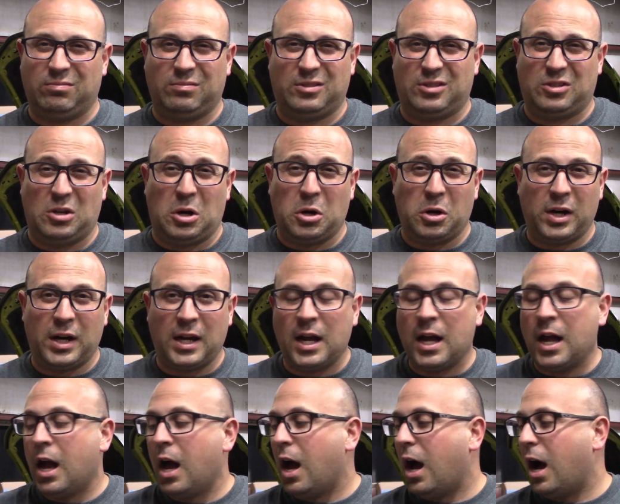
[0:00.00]
Sorry.
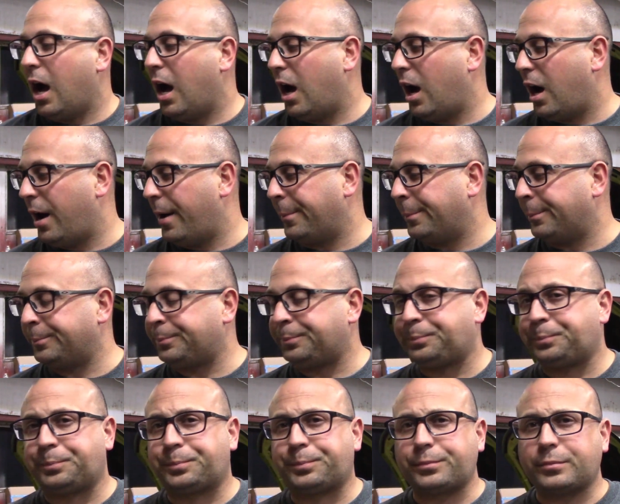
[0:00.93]
But
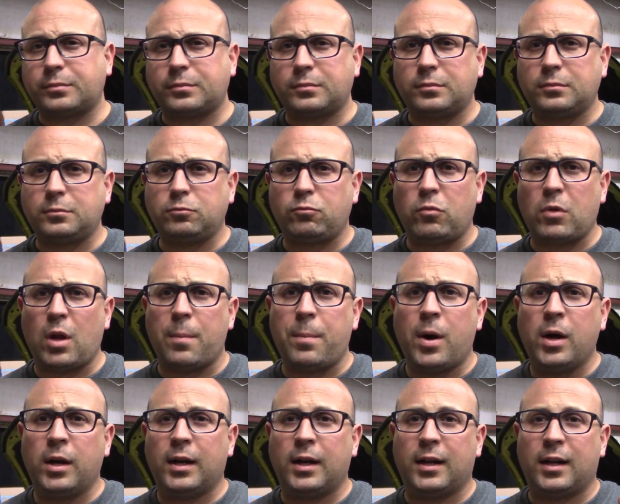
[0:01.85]

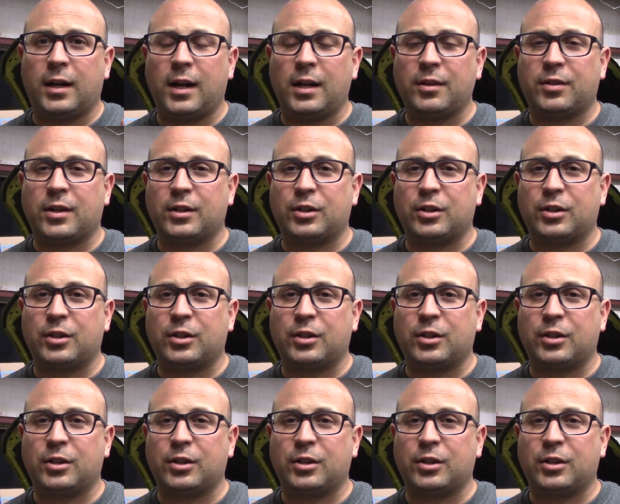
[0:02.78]
let's